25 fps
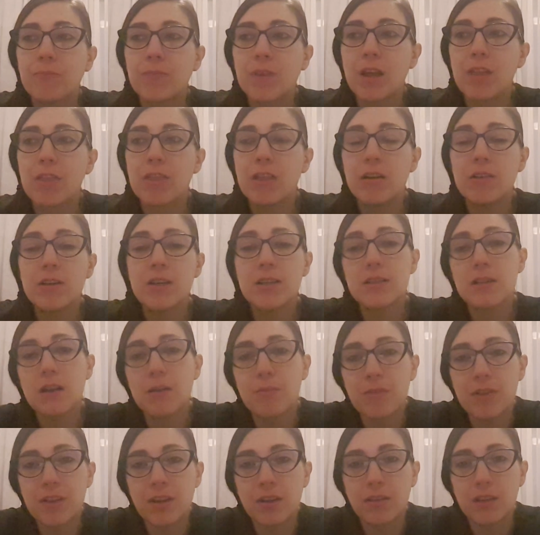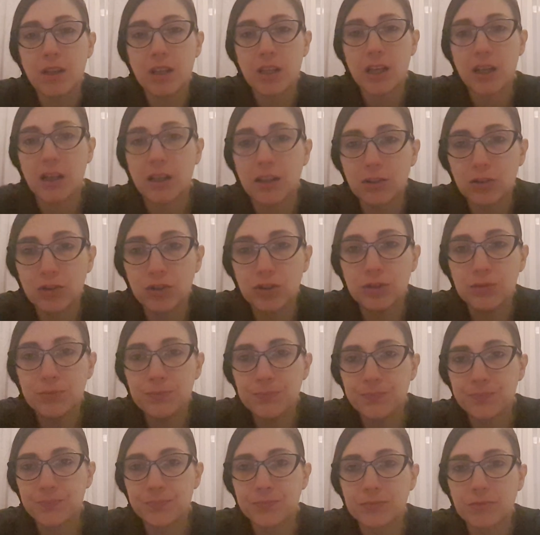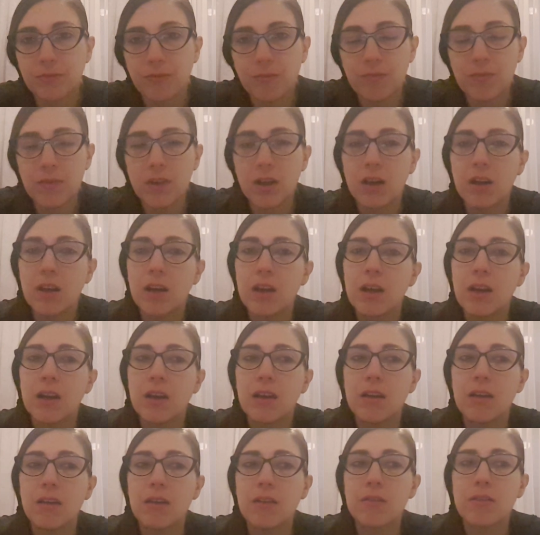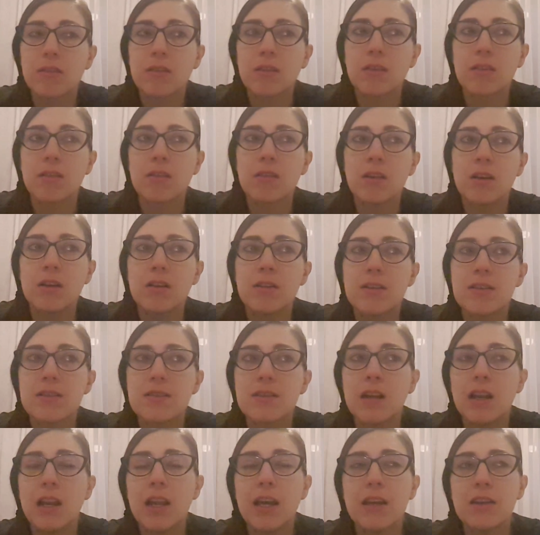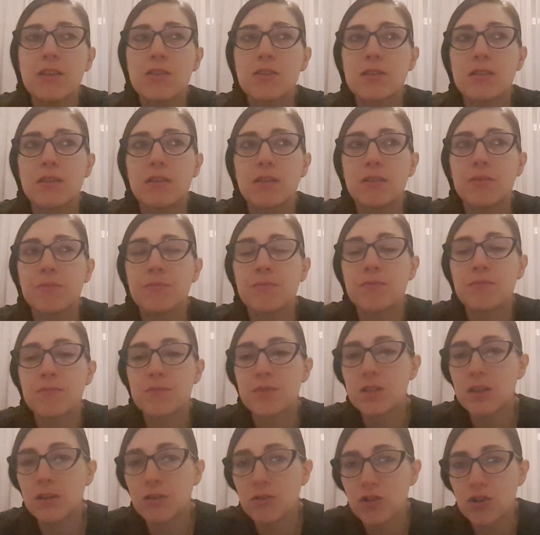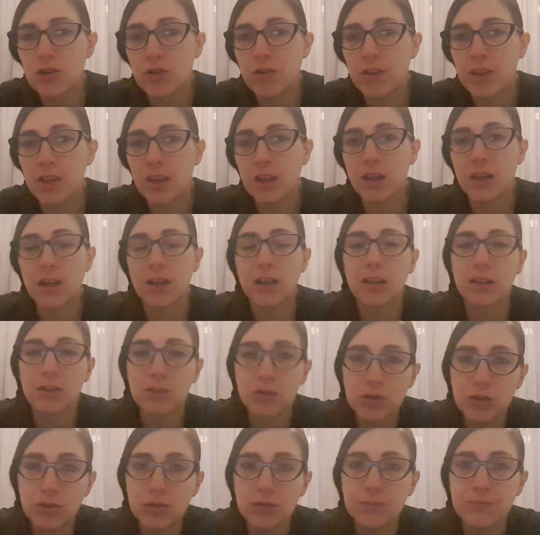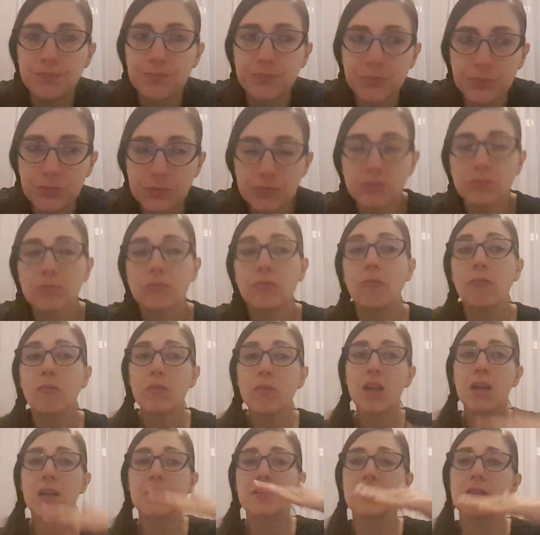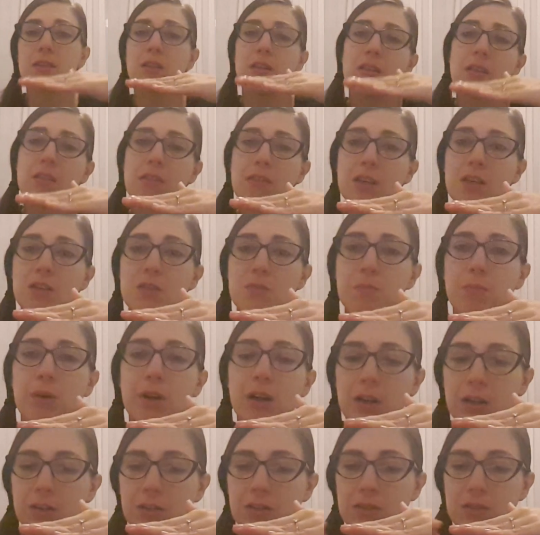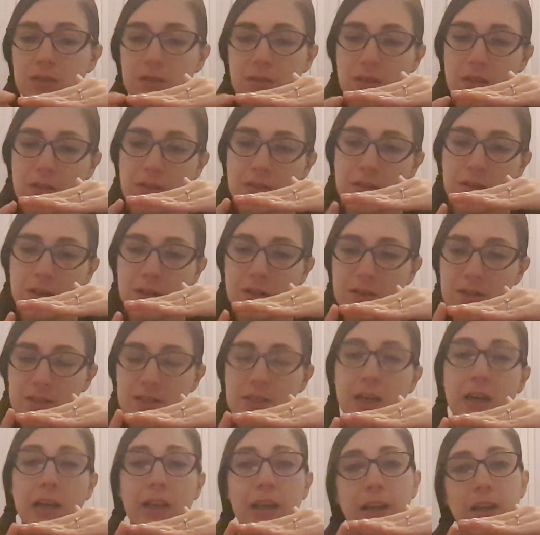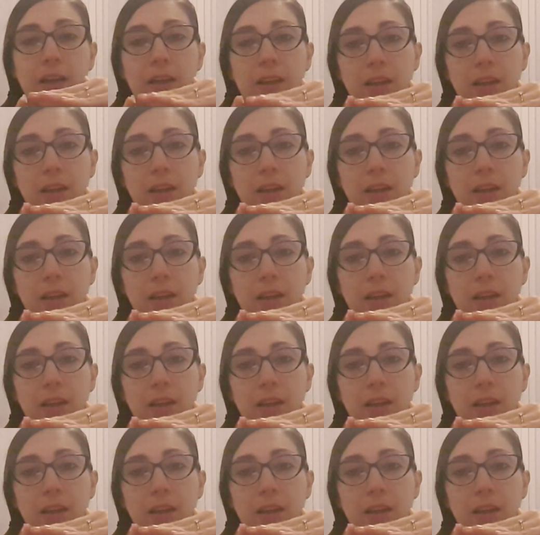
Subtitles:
There is something that I can do. There is a laser surgery that I can do. As I said, in this part there is a leak